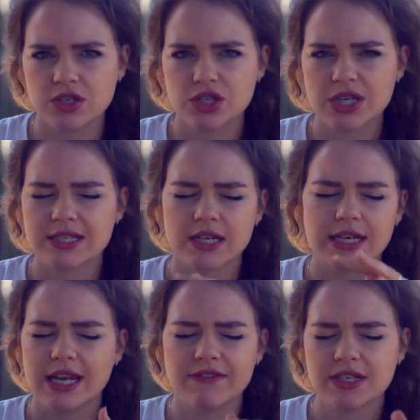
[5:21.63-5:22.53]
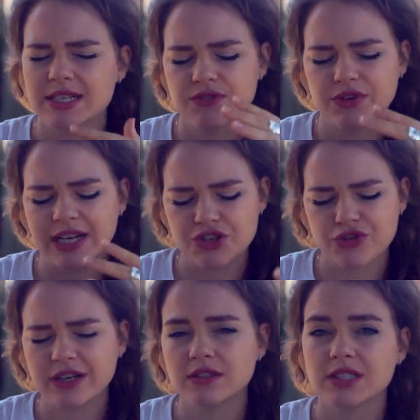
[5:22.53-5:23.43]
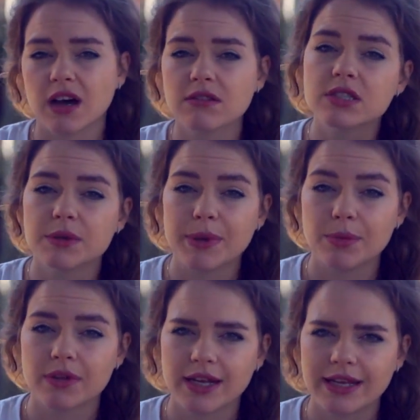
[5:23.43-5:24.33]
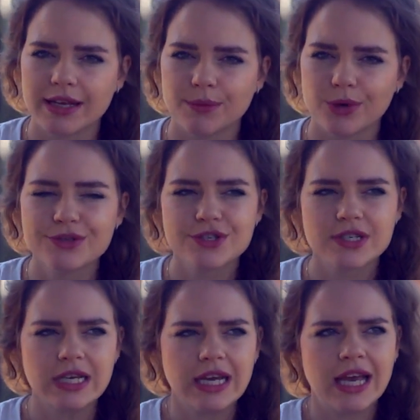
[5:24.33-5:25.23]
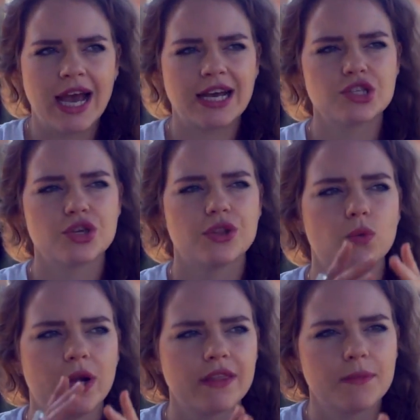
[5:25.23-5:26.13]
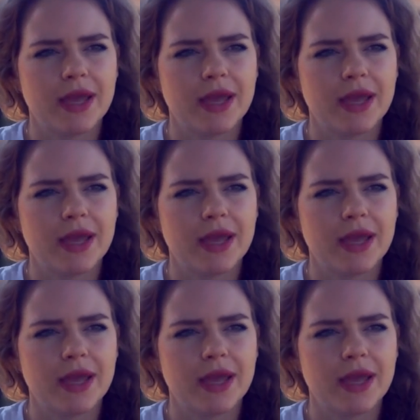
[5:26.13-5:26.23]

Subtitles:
doesn't really trickle down to the people that need it most. And so one of the main